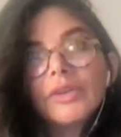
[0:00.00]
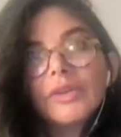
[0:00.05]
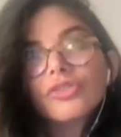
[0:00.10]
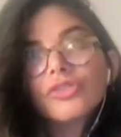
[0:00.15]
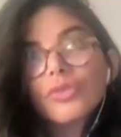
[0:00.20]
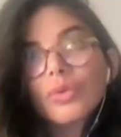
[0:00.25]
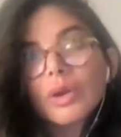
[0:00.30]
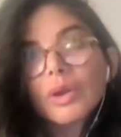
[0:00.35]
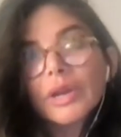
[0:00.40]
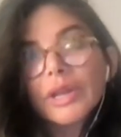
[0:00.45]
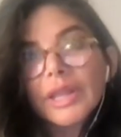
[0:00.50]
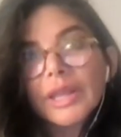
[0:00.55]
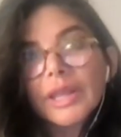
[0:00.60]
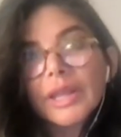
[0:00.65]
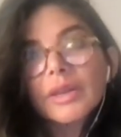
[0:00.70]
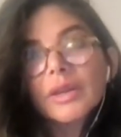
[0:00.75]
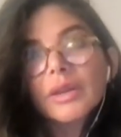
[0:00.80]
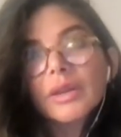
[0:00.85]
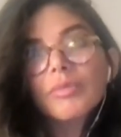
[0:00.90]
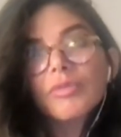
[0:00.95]
short, he
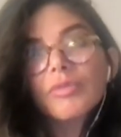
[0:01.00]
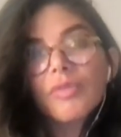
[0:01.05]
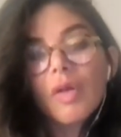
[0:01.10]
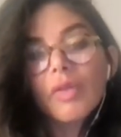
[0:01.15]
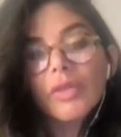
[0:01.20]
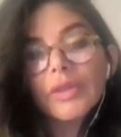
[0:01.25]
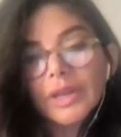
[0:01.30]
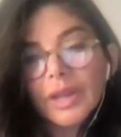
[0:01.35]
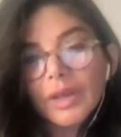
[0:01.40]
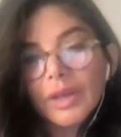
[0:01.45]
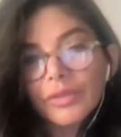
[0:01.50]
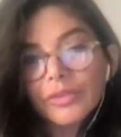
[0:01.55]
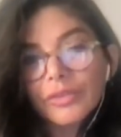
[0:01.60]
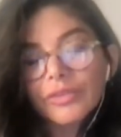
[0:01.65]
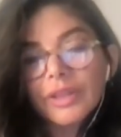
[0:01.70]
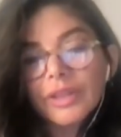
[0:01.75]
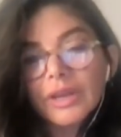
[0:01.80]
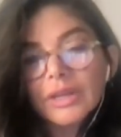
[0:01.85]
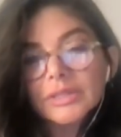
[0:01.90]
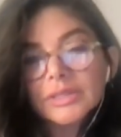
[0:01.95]
ended up falling down the
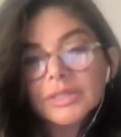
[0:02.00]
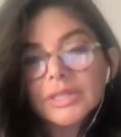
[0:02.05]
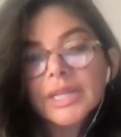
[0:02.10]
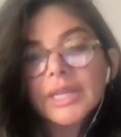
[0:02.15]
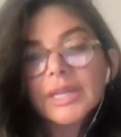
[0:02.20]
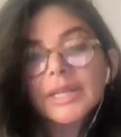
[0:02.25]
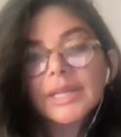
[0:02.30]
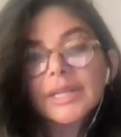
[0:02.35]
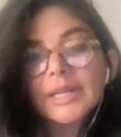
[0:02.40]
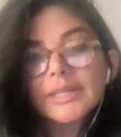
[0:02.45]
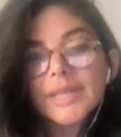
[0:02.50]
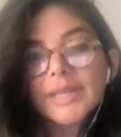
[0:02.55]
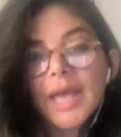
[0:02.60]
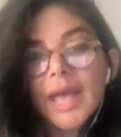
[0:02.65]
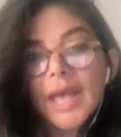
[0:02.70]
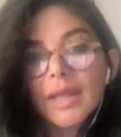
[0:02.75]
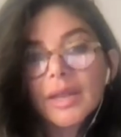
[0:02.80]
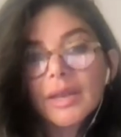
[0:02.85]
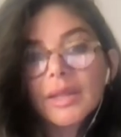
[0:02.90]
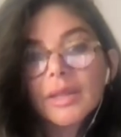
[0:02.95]
stairs and hitting his
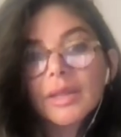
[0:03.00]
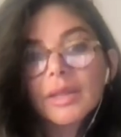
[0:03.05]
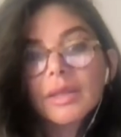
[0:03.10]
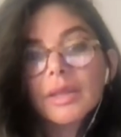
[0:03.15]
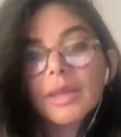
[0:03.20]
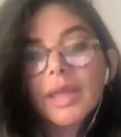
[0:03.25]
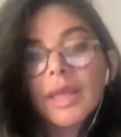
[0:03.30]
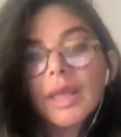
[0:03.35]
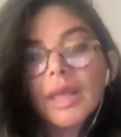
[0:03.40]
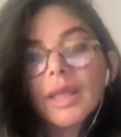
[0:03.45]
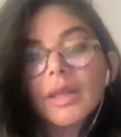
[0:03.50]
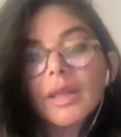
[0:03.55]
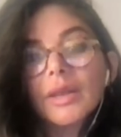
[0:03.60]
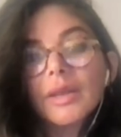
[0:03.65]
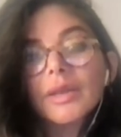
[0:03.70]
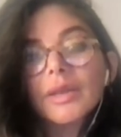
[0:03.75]
head. And